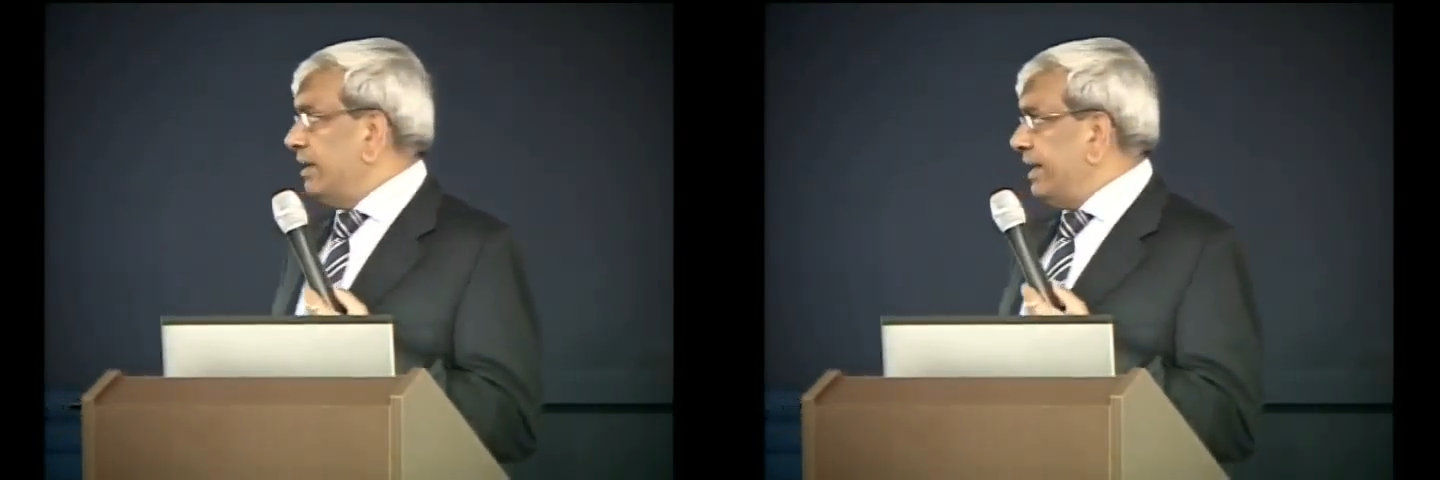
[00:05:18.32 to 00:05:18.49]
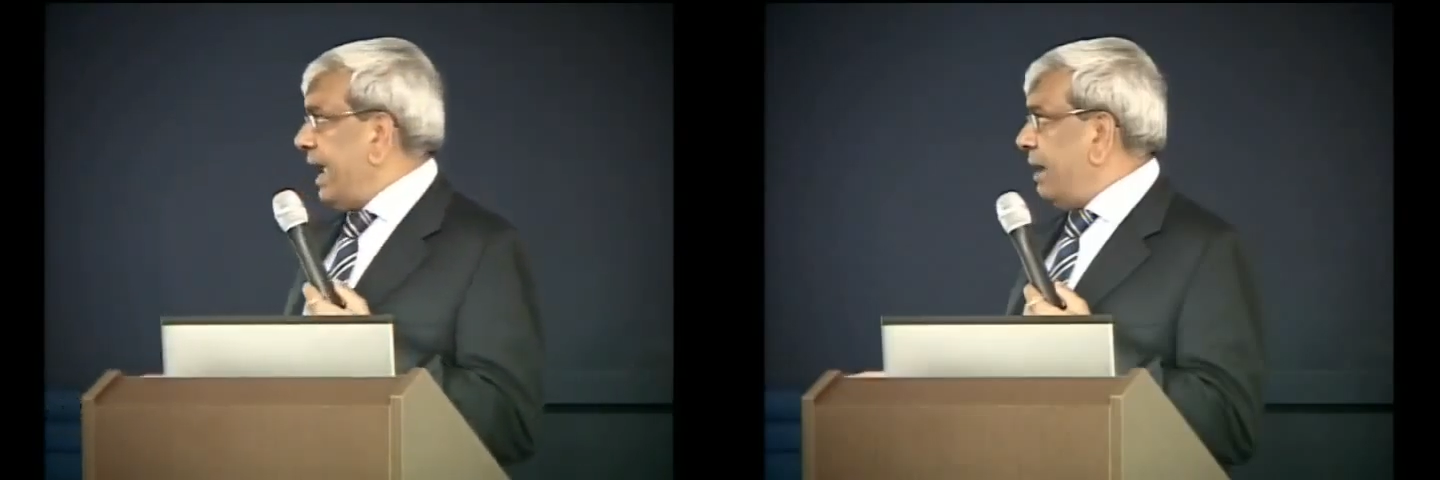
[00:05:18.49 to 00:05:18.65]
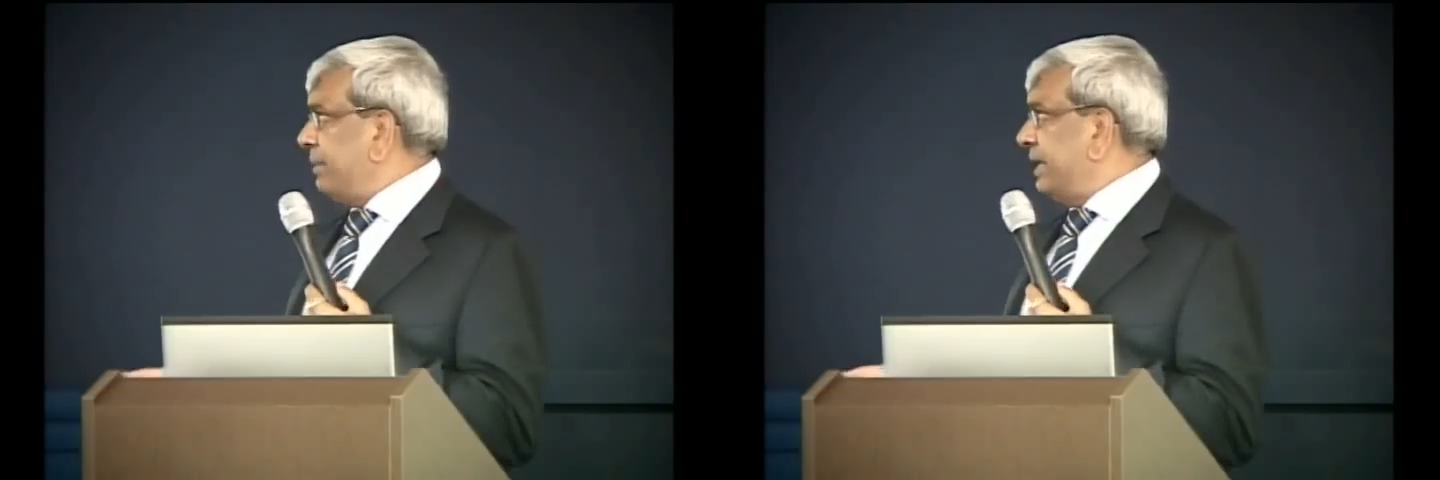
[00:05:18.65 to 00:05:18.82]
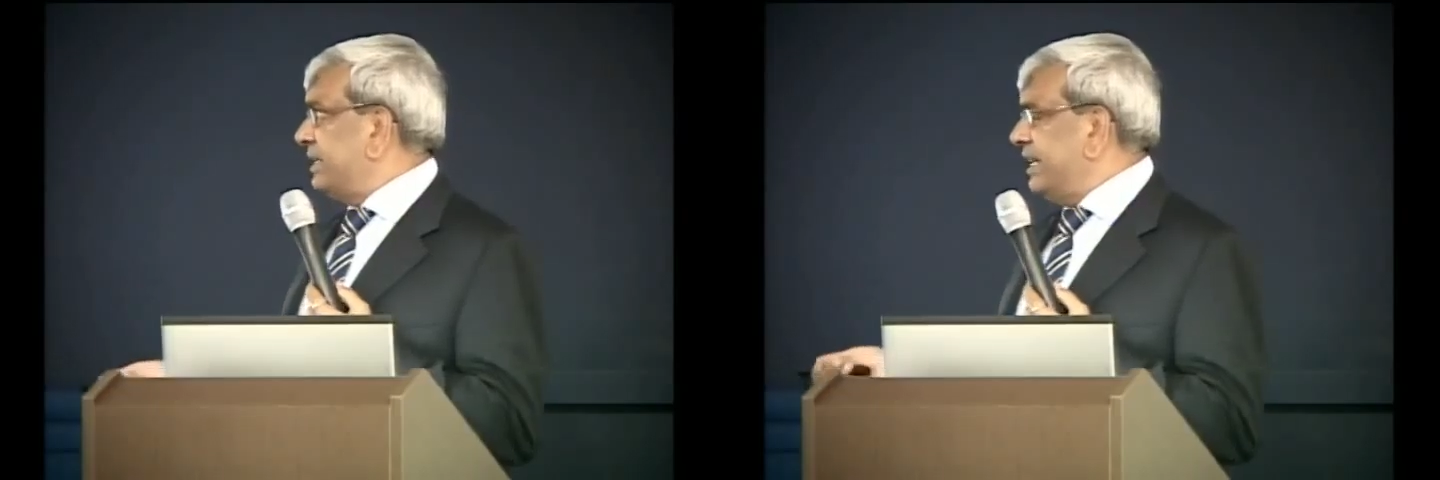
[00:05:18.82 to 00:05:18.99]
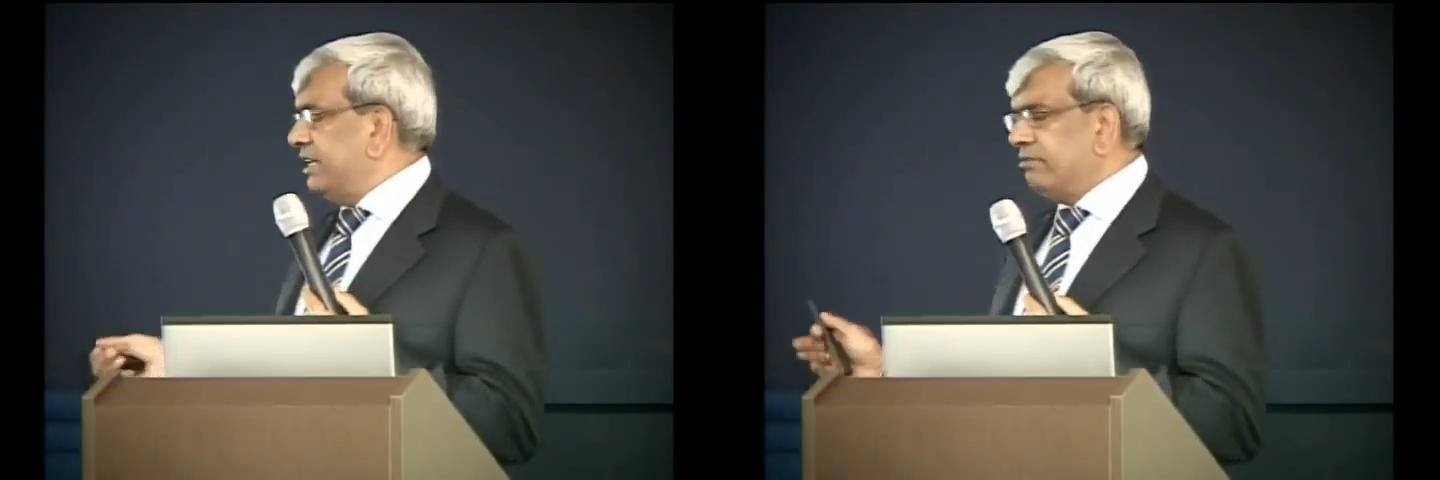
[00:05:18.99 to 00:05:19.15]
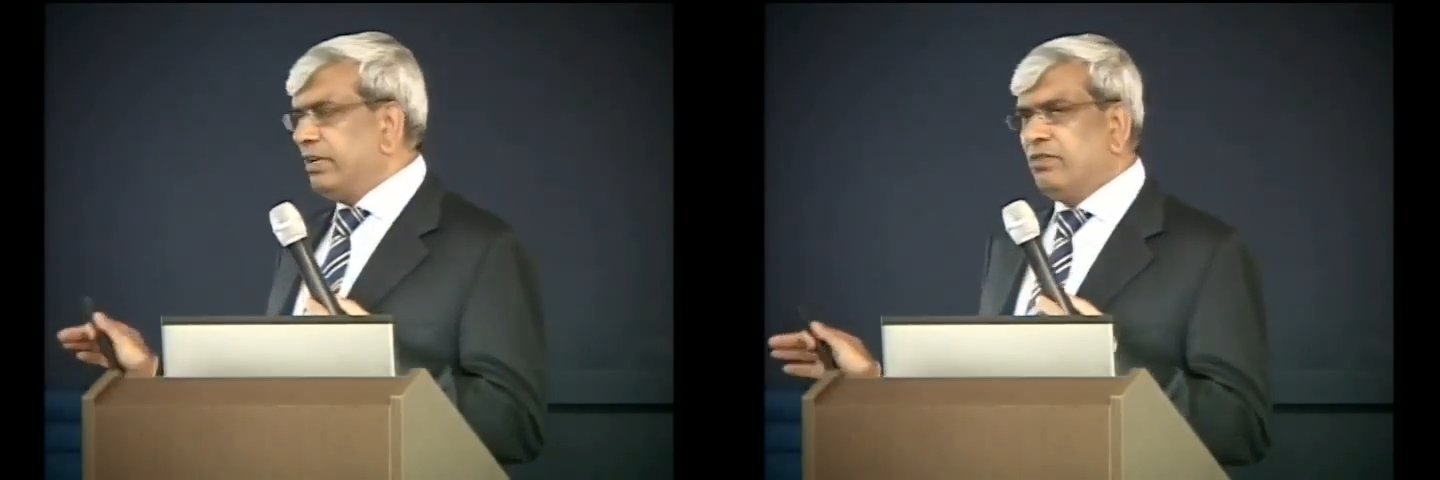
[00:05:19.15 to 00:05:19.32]
what is happening is
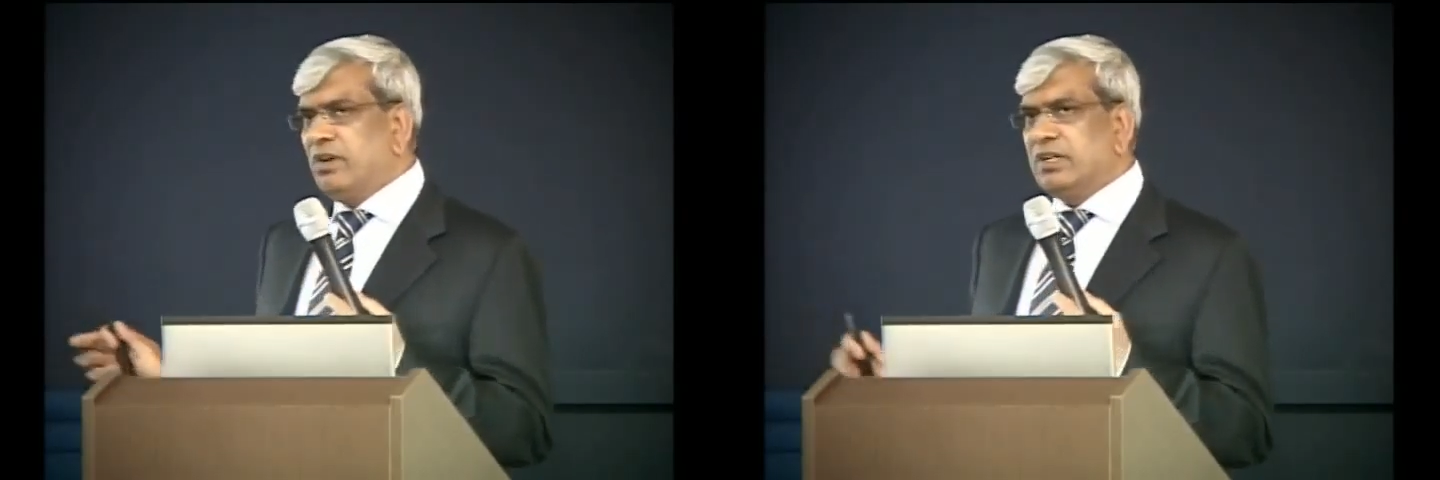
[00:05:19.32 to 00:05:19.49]
that we